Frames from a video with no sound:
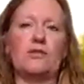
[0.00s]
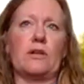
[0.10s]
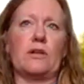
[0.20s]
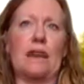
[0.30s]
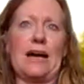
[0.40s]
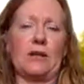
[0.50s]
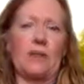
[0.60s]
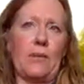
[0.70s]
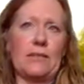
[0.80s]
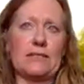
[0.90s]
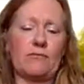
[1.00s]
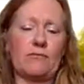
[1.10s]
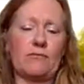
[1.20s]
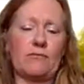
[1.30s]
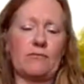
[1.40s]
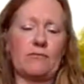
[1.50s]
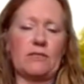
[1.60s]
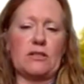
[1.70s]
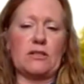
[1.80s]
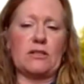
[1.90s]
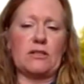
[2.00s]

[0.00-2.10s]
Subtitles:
are allowed, like pesticide residues are allowed